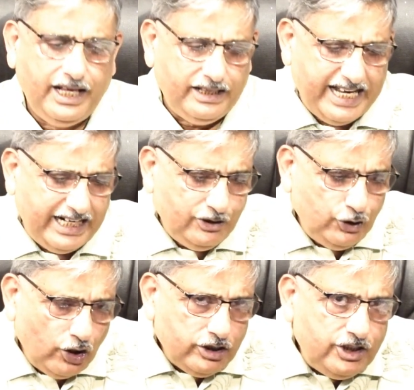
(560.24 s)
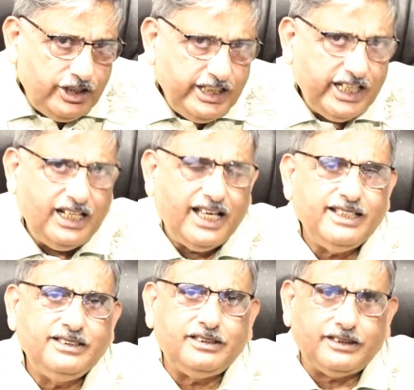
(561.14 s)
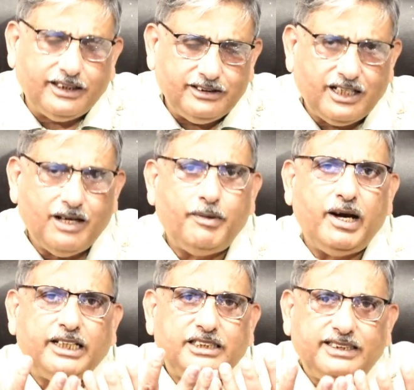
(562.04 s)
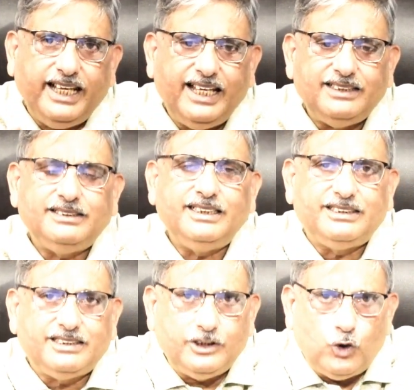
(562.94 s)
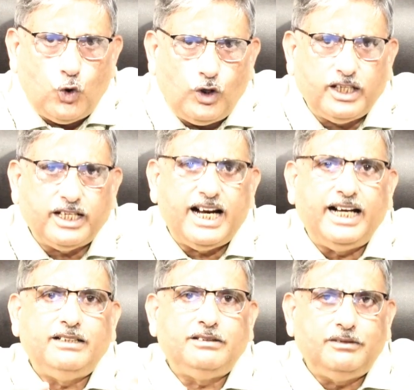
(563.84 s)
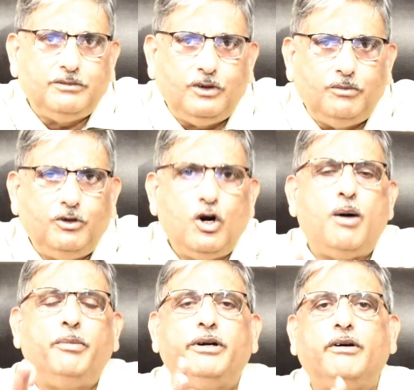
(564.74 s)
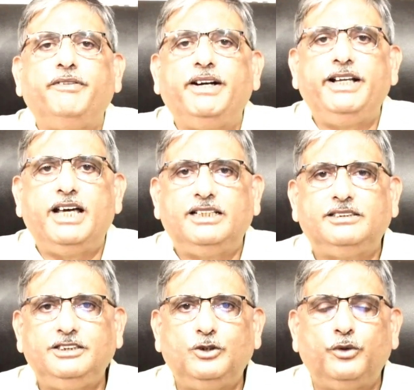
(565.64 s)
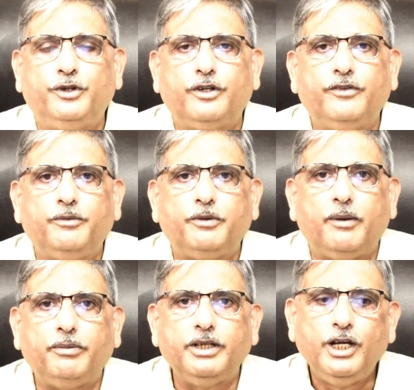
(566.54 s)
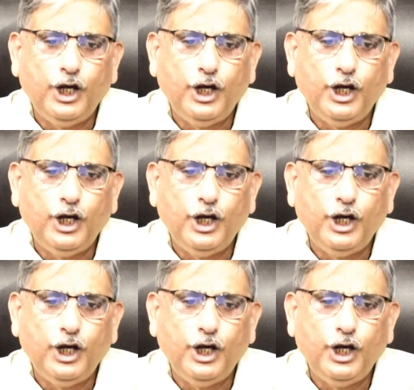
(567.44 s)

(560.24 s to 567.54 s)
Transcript: That your GLR in Sikandrabad says it's an old grant, Government of India is the owner of the property.